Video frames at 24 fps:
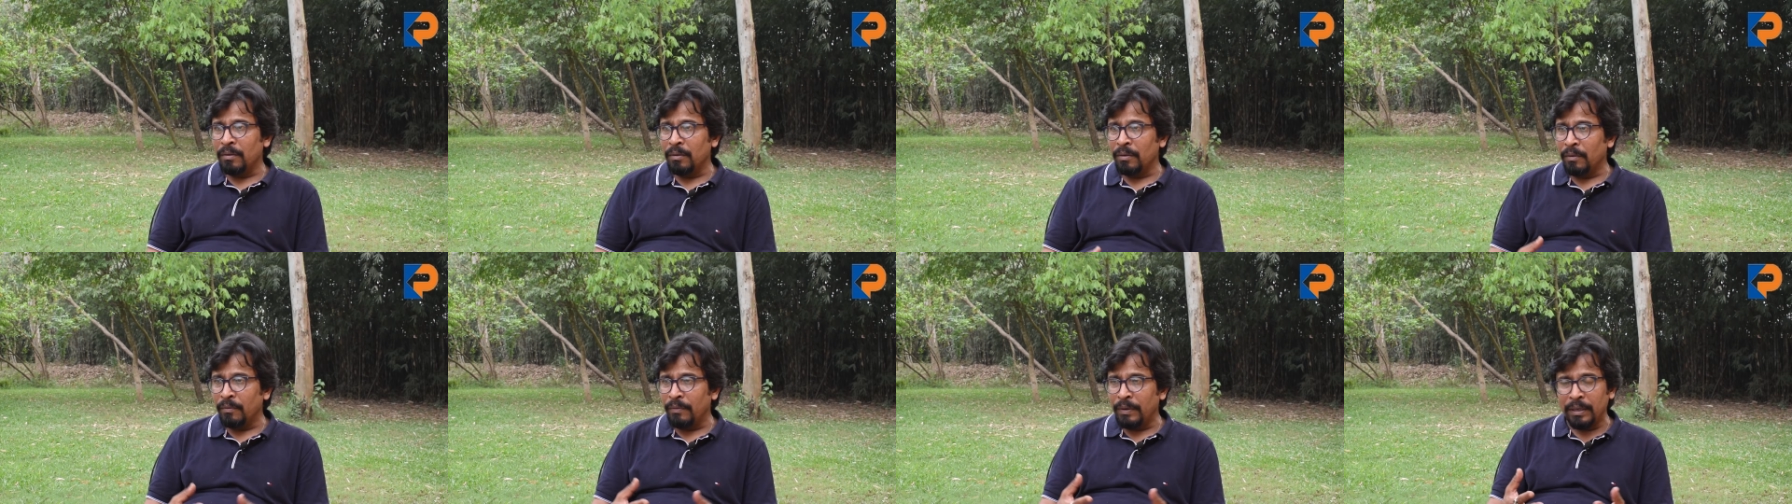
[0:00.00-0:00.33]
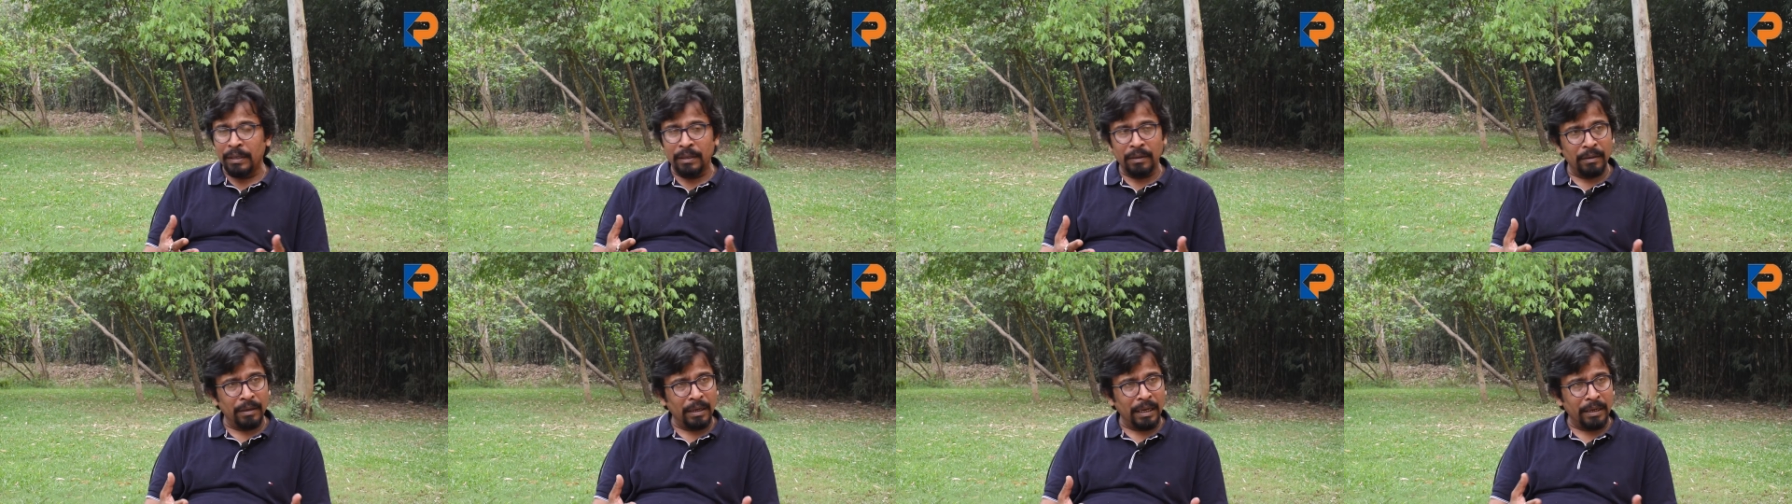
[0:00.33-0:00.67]

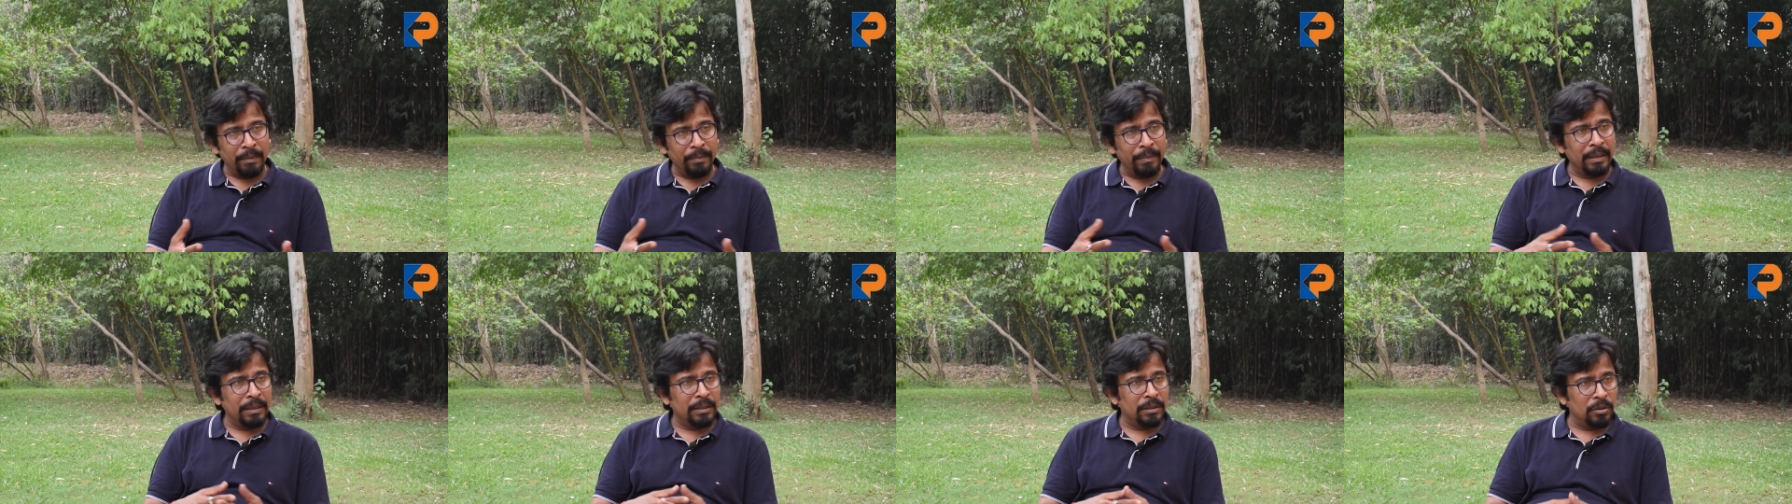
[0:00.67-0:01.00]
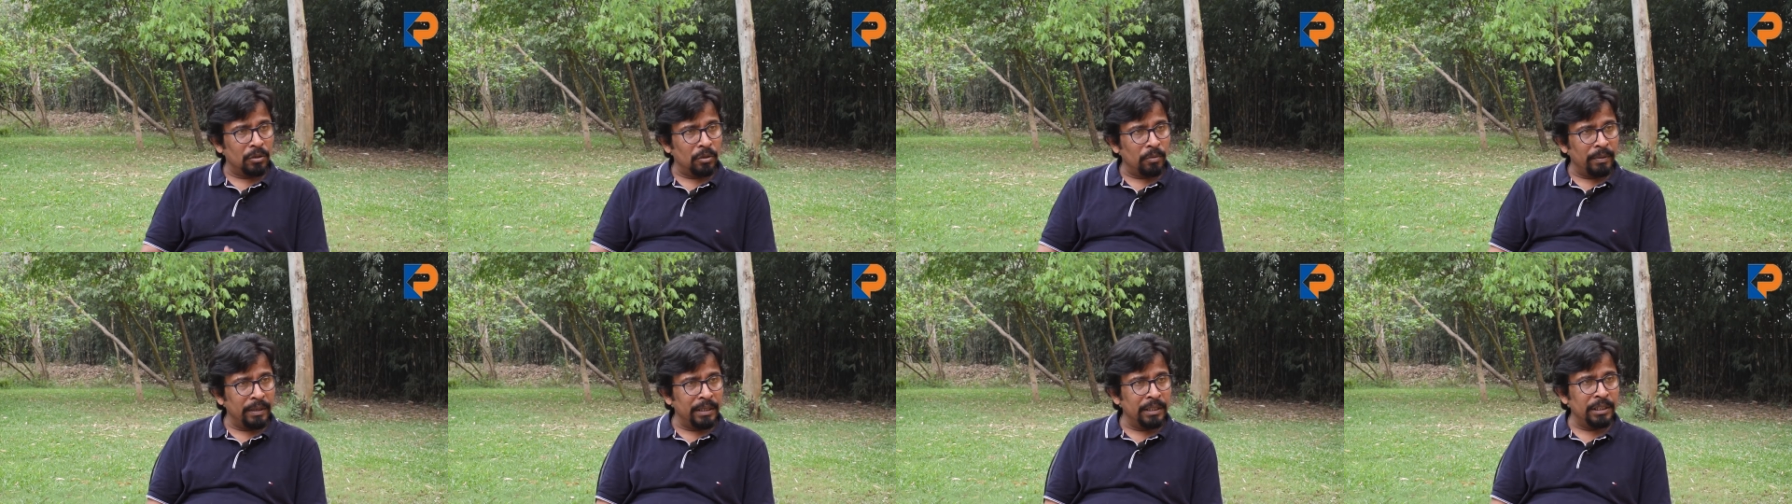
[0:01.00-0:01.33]
when I met
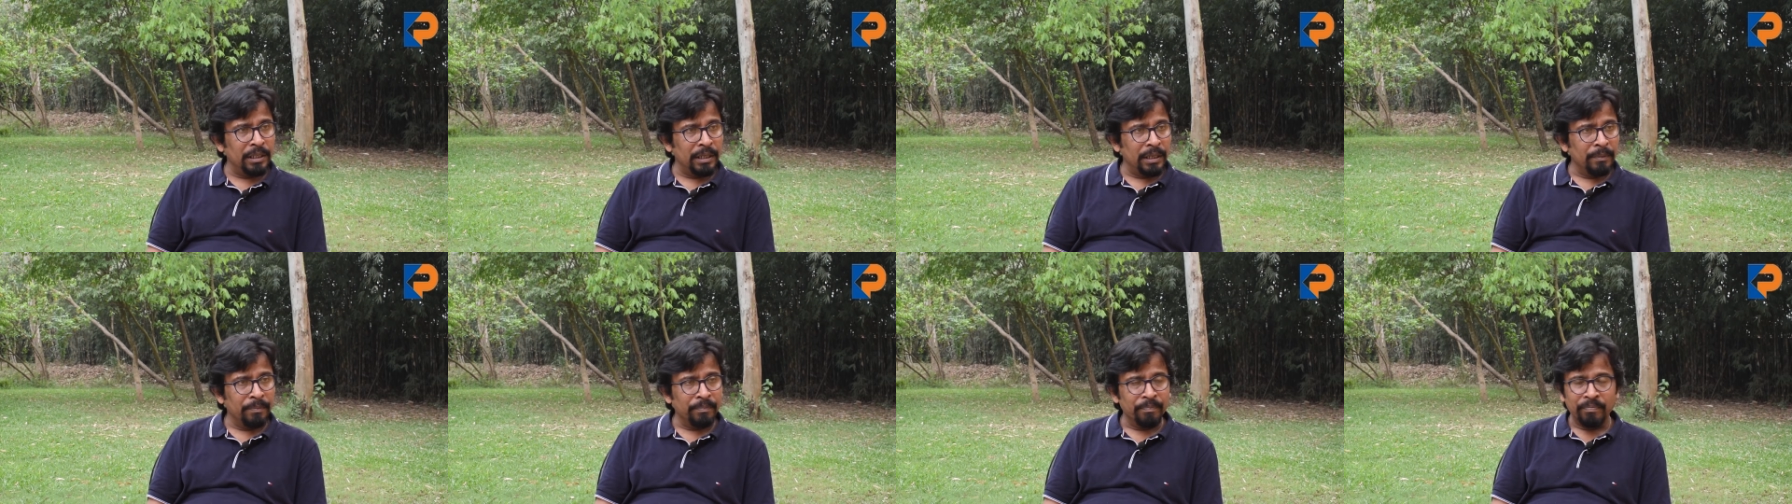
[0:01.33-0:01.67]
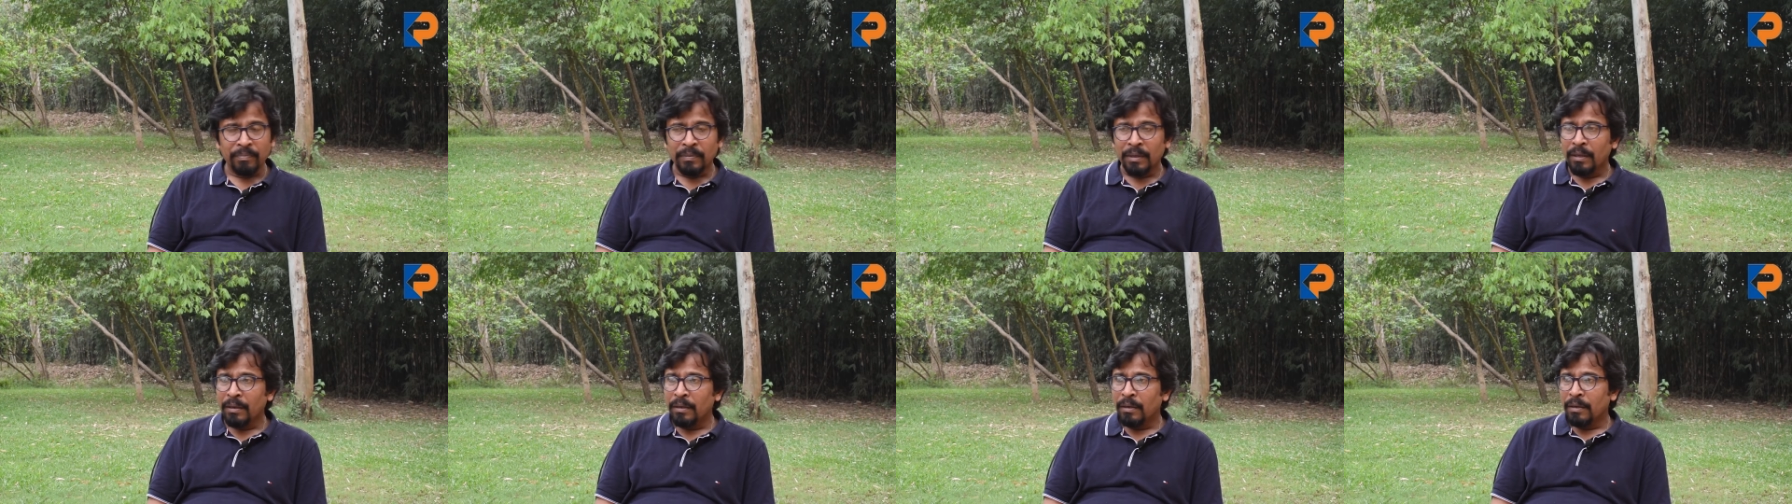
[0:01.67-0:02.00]
Surbhi ji,
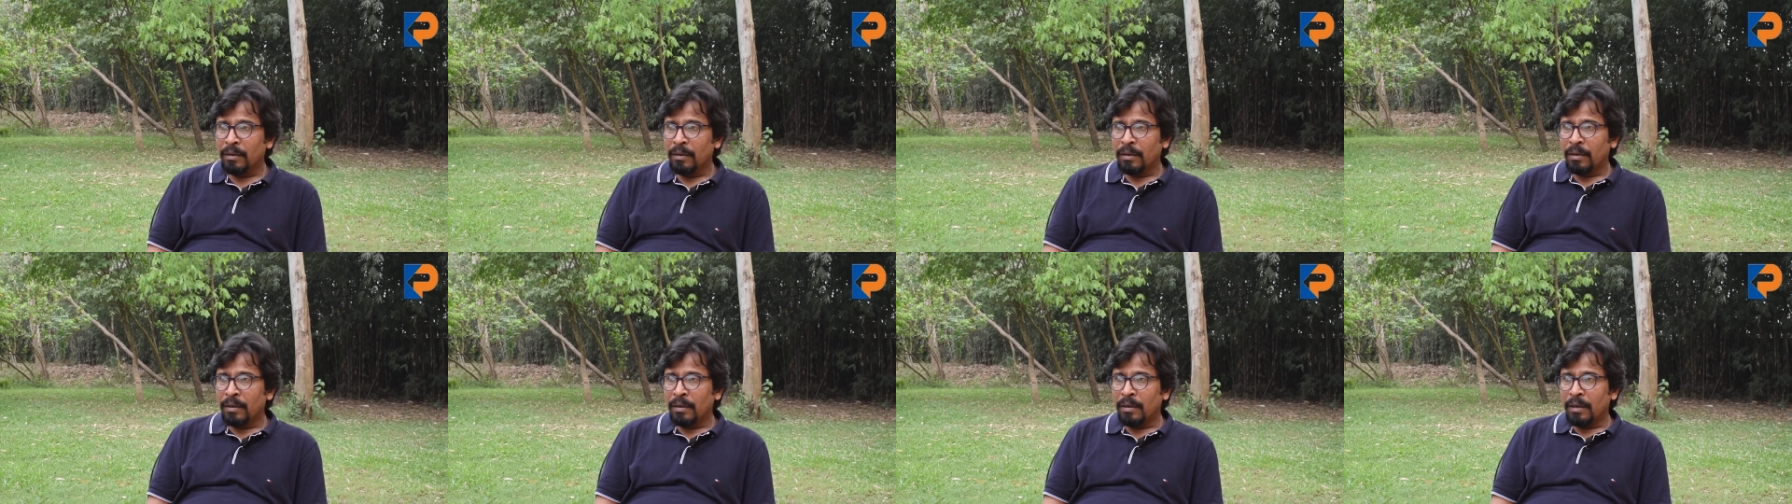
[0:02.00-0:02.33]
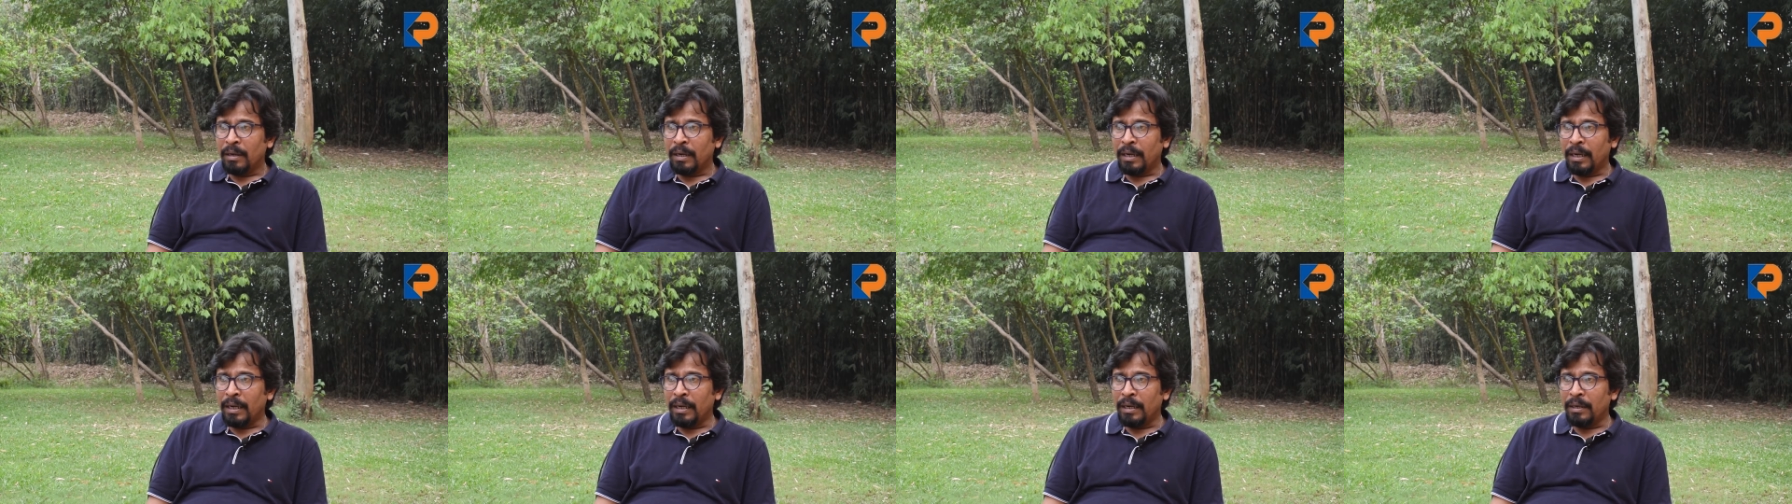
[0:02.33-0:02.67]

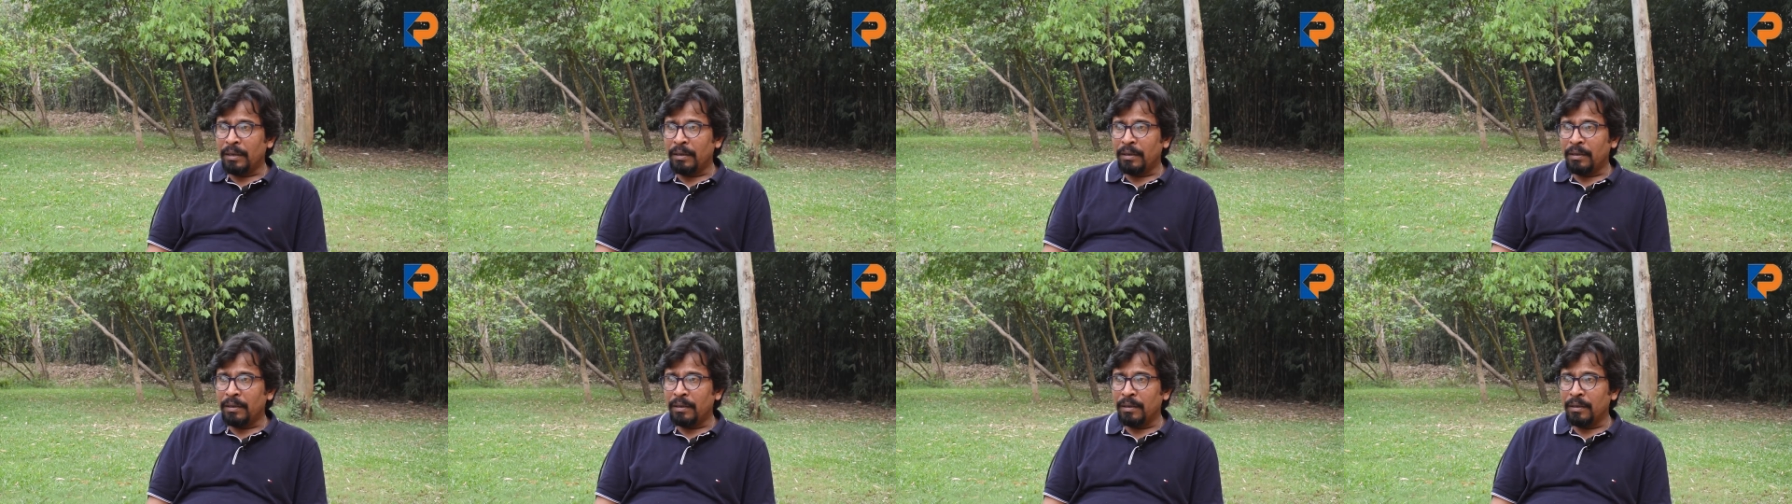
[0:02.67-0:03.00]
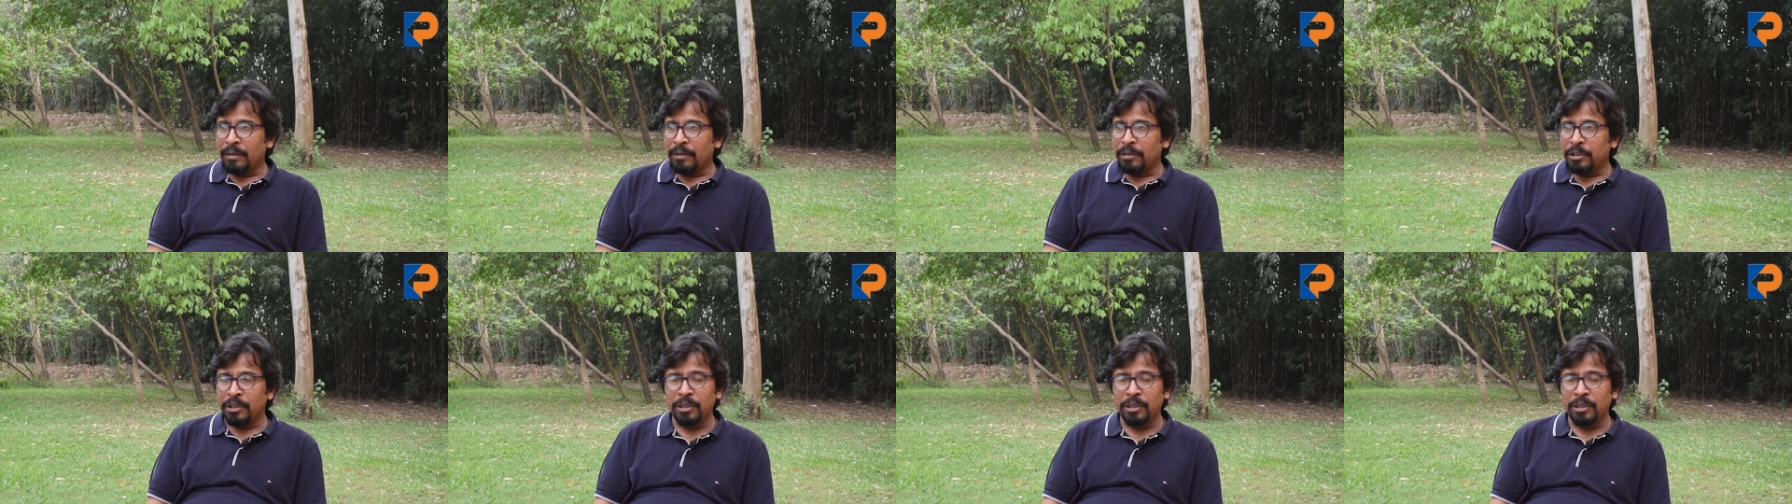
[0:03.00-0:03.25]
and